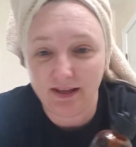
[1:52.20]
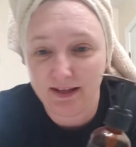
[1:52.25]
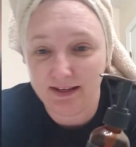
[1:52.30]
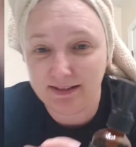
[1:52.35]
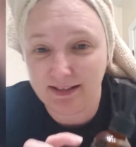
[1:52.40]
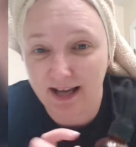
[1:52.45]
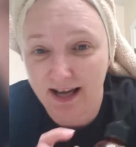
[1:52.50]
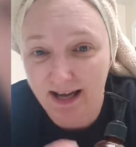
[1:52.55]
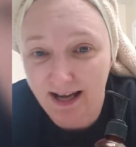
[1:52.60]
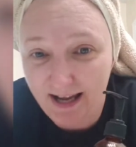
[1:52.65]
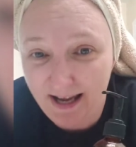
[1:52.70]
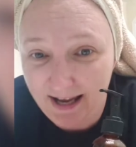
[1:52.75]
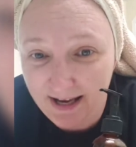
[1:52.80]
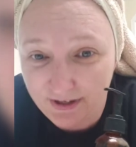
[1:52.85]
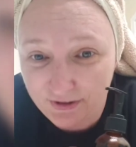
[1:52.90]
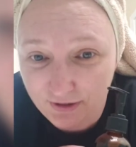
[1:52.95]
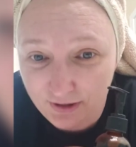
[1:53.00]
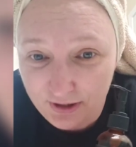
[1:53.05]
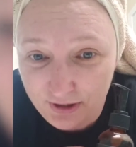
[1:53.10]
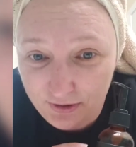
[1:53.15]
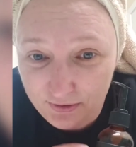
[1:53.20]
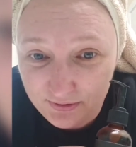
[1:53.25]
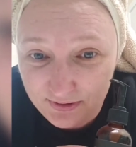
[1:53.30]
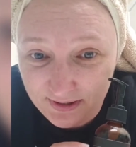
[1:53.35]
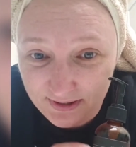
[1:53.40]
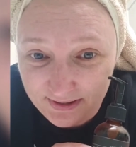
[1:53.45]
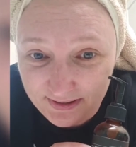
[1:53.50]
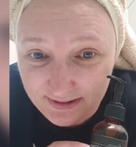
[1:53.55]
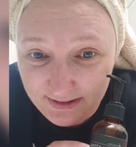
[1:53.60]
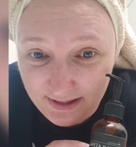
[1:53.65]
is I actually
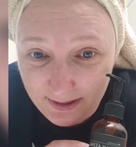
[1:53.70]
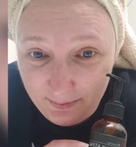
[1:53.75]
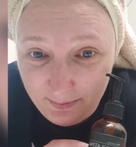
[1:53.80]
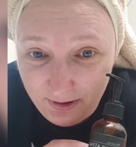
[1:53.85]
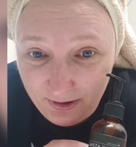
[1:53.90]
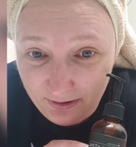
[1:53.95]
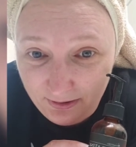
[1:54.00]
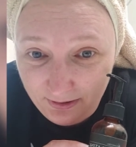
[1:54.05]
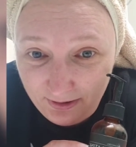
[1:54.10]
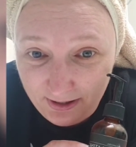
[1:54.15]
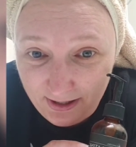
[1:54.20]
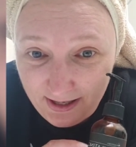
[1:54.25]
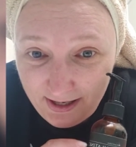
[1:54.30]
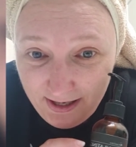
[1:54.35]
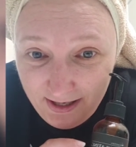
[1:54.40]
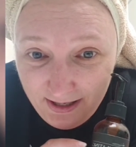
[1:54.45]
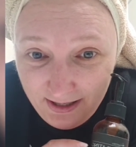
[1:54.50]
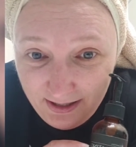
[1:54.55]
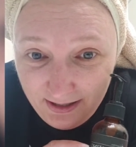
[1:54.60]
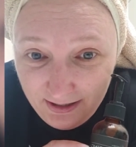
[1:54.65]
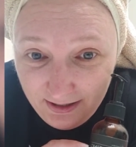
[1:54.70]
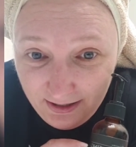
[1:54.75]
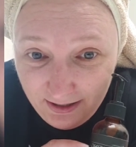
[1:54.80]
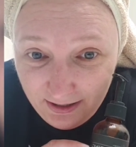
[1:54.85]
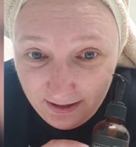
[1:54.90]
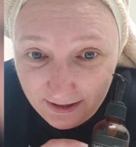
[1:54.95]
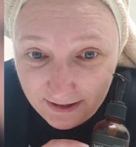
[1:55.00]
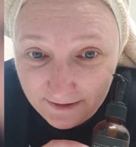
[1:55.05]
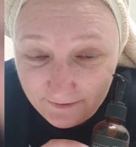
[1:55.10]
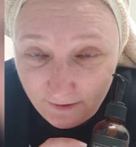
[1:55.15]
use the
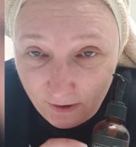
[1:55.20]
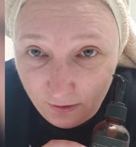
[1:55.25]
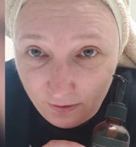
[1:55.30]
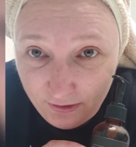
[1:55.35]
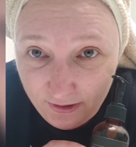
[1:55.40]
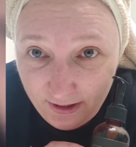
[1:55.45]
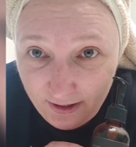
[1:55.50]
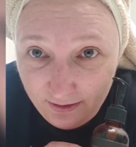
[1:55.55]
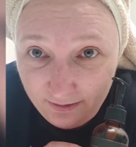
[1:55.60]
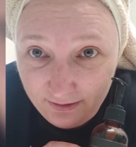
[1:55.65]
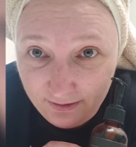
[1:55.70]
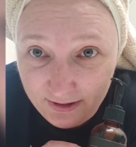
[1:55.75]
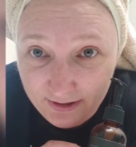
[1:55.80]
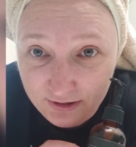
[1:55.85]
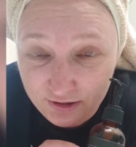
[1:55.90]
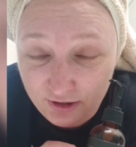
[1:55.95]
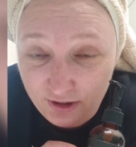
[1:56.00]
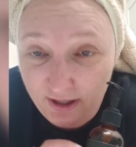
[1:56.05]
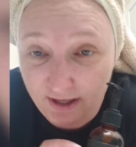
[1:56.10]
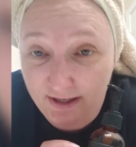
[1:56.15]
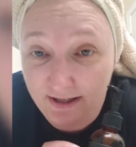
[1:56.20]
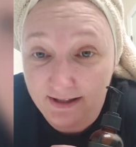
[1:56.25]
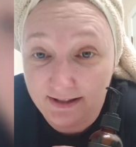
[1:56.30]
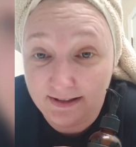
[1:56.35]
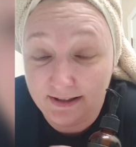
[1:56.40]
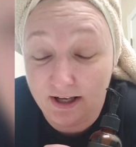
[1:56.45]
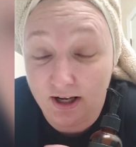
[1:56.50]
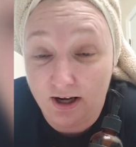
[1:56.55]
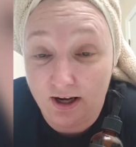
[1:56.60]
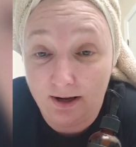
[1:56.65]
stimulating exfoliant cleanser, and
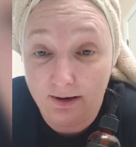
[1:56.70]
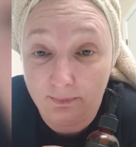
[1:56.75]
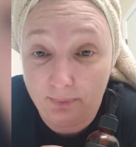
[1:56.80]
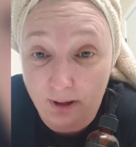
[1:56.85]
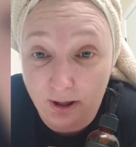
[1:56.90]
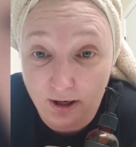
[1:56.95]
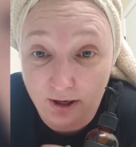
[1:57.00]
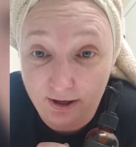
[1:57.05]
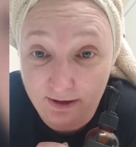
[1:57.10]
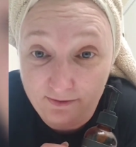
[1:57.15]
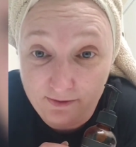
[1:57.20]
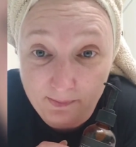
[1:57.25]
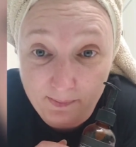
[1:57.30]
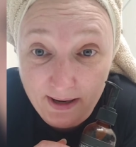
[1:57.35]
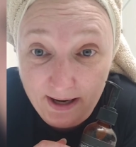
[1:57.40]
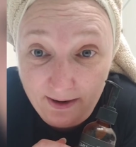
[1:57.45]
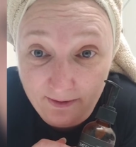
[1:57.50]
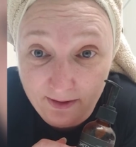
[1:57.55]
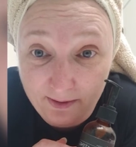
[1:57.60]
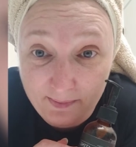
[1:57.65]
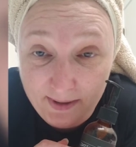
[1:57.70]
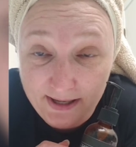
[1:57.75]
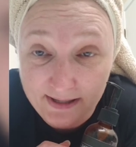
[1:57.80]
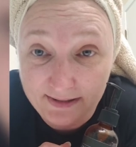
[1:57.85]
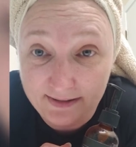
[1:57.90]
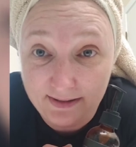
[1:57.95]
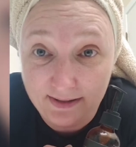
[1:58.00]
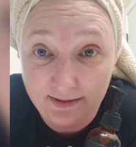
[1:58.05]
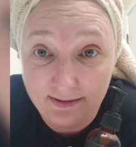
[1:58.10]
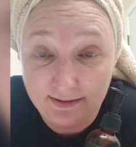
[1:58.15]
it's not part of About the
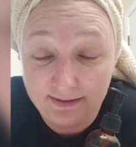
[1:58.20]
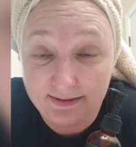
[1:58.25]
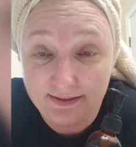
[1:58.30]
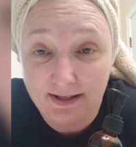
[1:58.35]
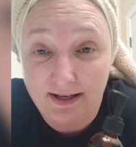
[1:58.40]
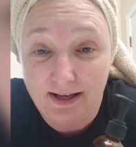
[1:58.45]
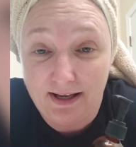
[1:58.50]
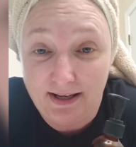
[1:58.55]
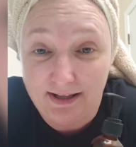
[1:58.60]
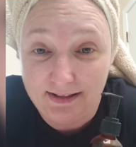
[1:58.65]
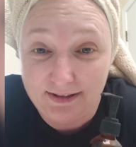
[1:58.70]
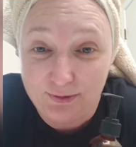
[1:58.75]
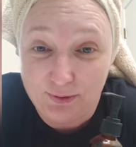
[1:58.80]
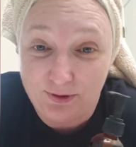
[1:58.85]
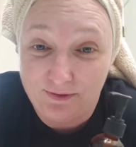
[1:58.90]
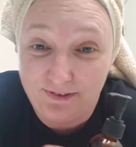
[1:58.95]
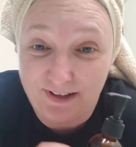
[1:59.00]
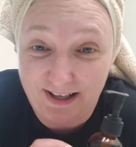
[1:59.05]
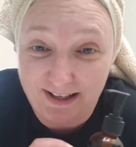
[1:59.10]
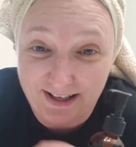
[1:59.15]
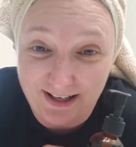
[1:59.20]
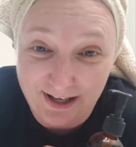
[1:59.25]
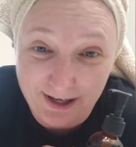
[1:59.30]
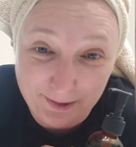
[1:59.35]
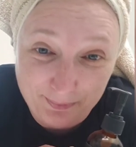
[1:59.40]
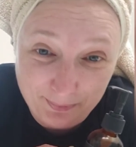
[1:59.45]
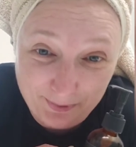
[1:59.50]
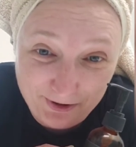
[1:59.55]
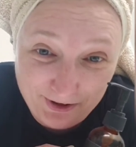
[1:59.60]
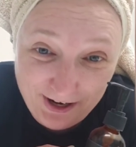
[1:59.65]
Basics. It's sort of like an
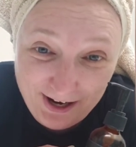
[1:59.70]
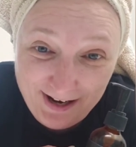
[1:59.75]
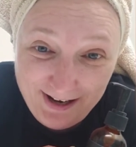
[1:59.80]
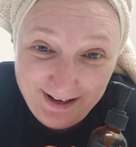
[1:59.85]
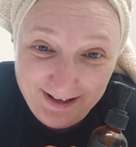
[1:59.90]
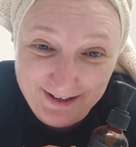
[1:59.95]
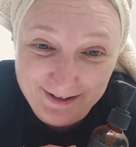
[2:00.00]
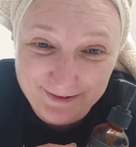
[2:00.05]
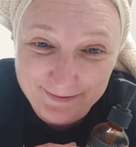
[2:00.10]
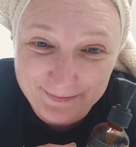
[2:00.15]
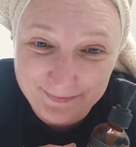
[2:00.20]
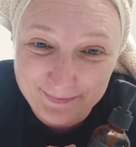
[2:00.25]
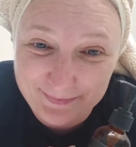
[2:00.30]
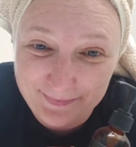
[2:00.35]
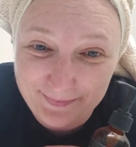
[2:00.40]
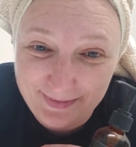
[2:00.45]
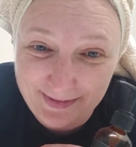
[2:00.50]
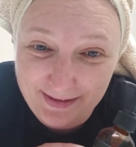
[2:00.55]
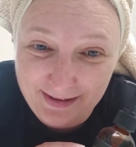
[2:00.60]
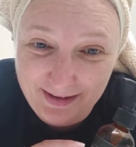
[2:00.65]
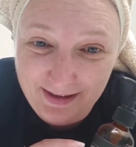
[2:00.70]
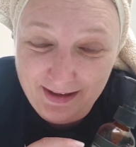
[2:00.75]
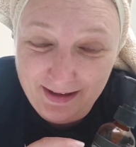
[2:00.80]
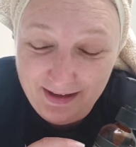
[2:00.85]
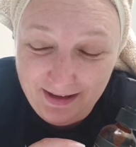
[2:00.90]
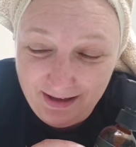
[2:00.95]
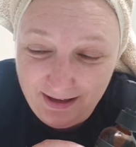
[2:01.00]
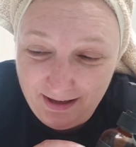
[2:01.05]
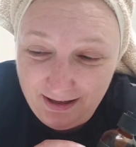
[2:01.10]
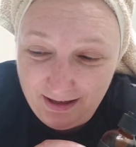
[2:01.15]
upgrade,
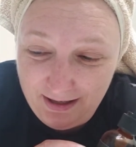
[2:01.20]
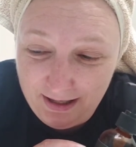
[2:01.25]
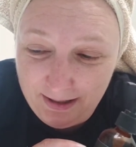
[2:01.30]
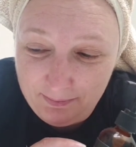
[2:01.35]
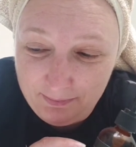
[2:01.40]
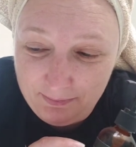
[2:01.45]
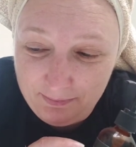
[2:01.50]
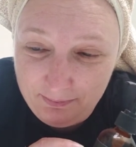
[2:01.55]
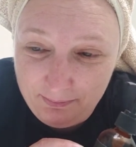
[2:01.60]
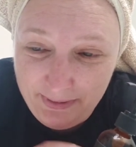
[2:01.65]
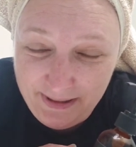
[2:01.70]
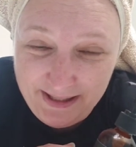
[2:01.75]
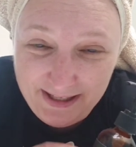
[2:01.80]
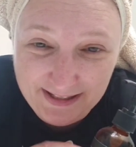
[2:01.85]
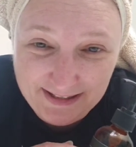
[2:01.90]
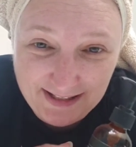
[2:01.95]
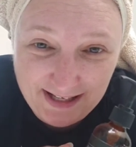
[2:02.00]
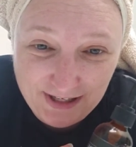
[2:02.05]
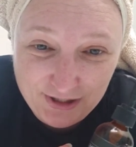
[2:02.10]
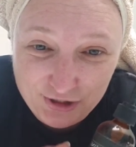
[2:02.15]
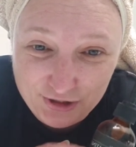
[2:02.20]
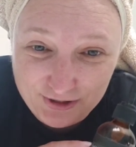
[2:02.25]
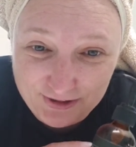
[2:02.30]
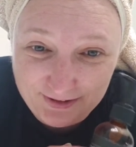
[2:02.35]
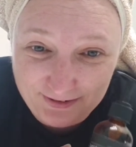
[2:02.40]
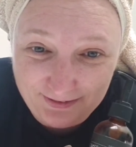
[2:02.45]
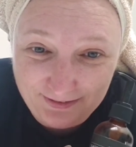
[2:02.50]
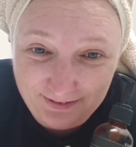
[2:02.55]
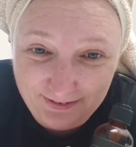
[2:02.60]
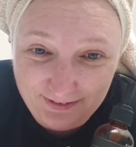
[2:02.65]
because I just